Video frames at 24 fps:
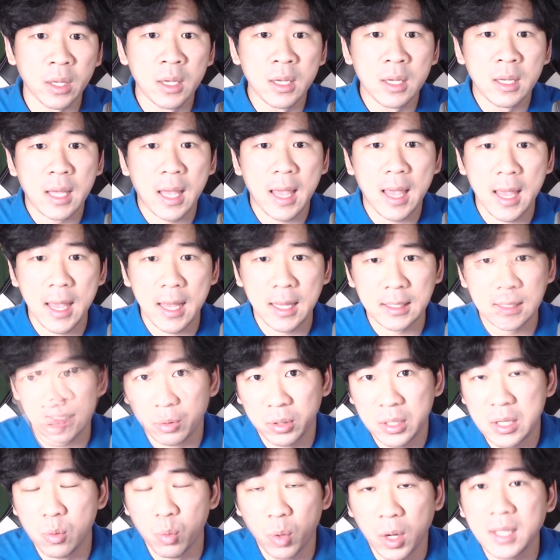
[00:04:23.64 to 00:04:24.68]
And
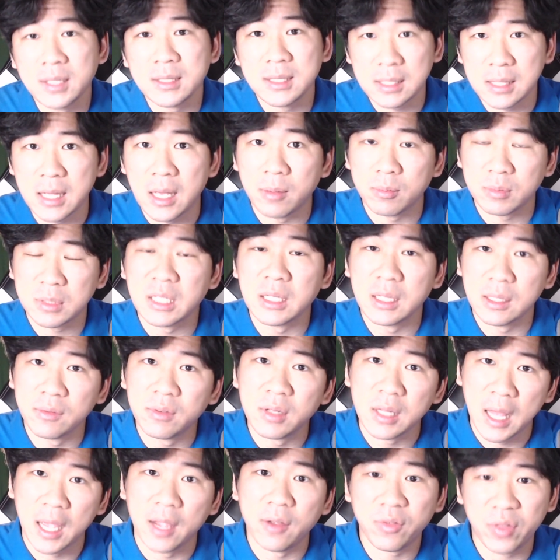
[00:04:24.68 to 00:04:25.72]
he wants them to live a
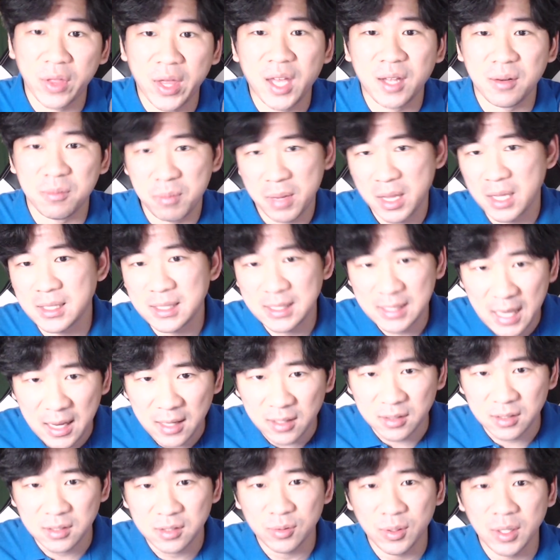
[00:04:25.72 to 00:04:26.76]
life that makes
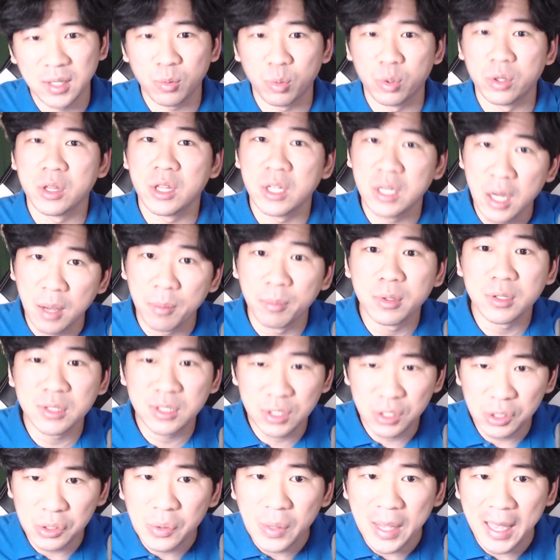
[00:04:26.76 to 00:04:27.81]
sense, right? Where the numbers
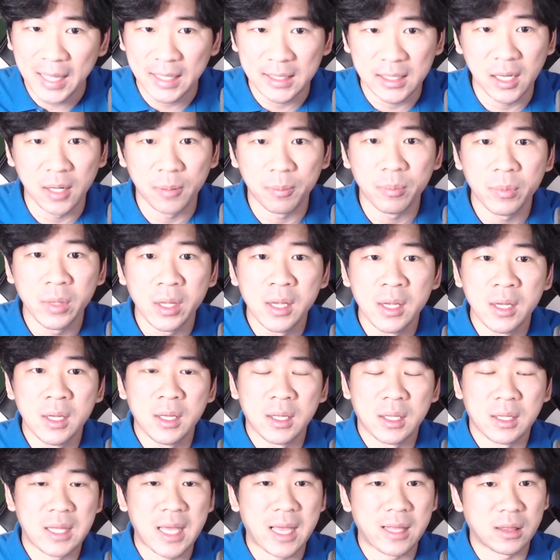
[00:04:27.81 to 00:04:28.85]
do add up,
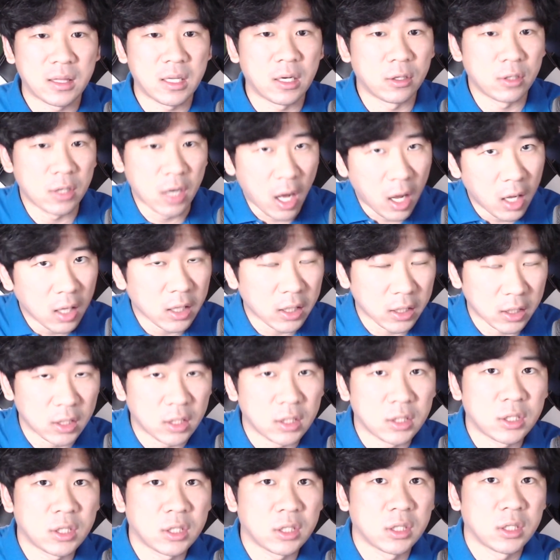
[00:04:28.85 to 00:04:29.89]
that their
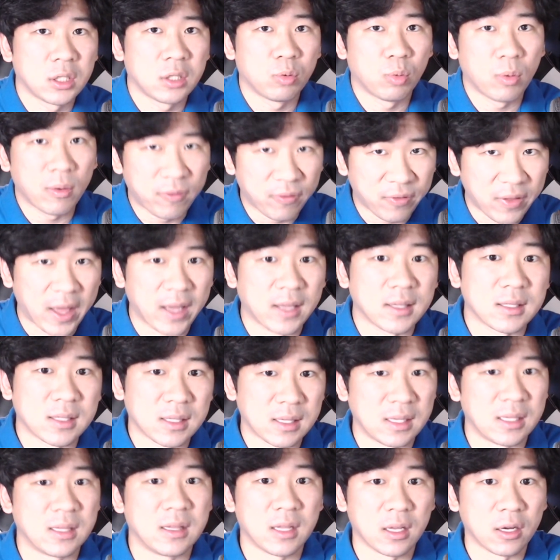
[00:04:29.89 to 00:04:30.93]
knowledge reflects
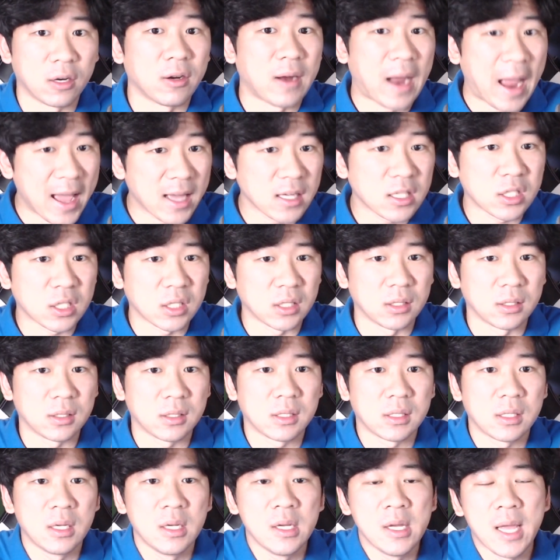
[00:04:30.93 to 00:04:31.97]
in their
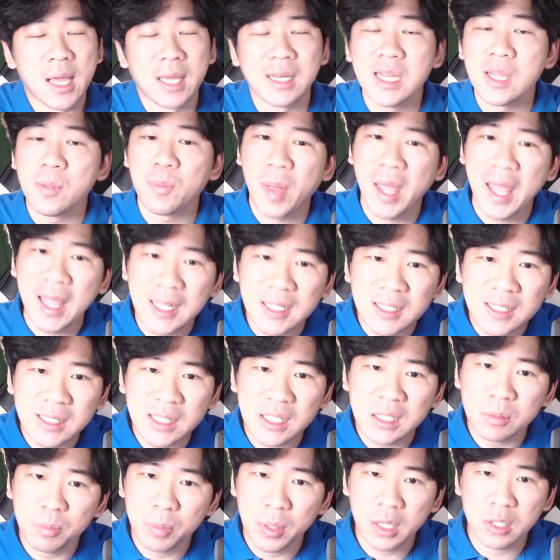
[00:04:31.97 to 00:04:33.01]
actions. And he paints
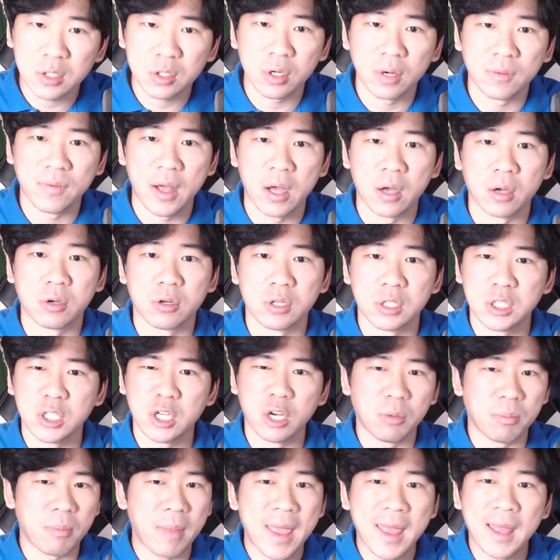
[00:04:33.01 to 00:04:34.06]
this picture of how
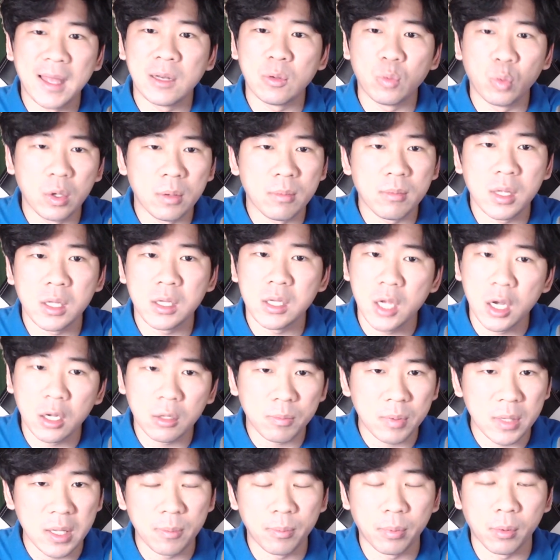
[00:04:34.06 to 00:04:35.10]
Christian men, women,
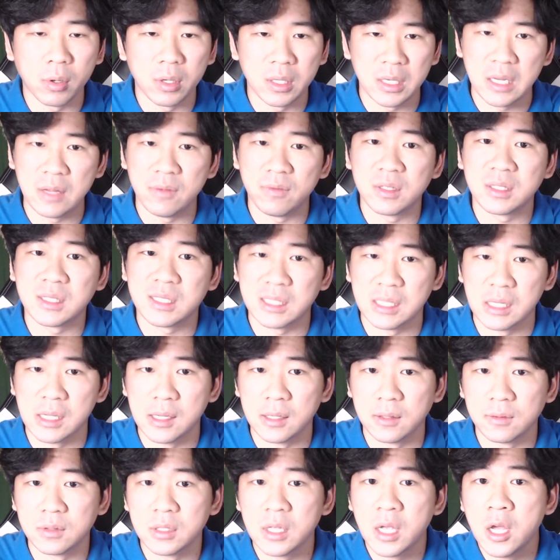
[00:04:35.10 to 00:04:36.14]
young people, and even
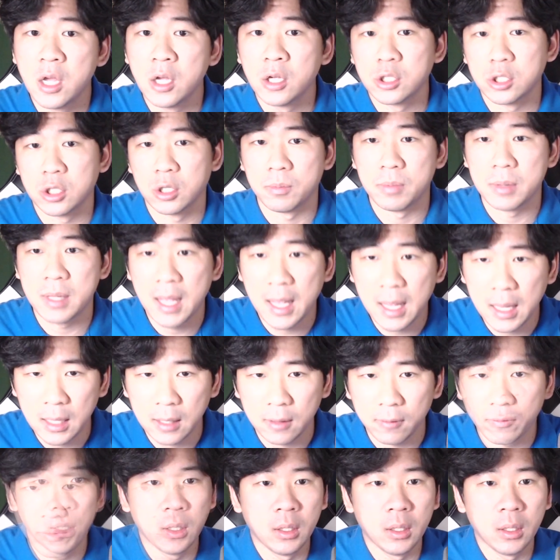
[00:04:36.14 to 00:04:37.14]
slaves should behave.